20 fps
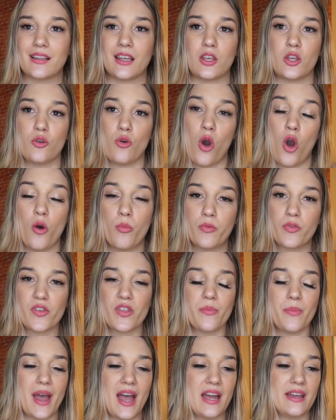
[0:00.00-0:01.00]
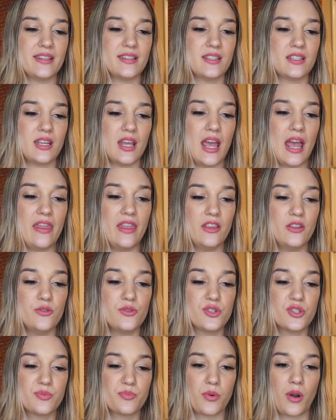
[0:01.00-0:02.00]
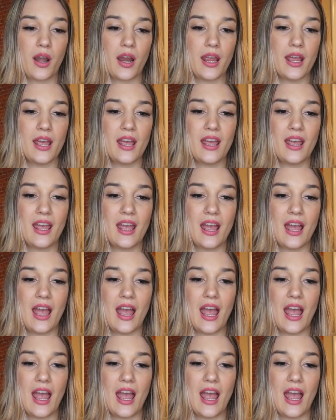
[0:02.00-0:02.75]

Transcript: like you hope for the best, and then you spray it,